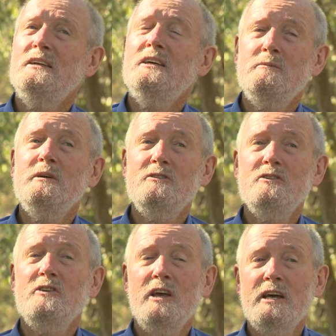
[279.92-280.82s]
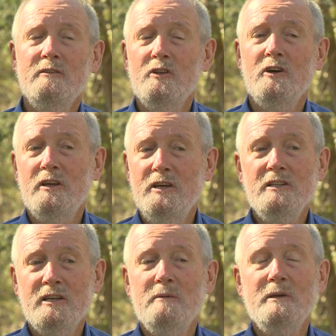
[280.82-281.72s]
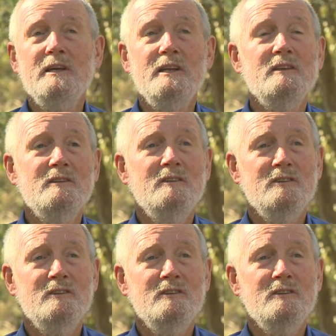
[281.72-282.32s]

it means there's a heck of a lot of heat coming in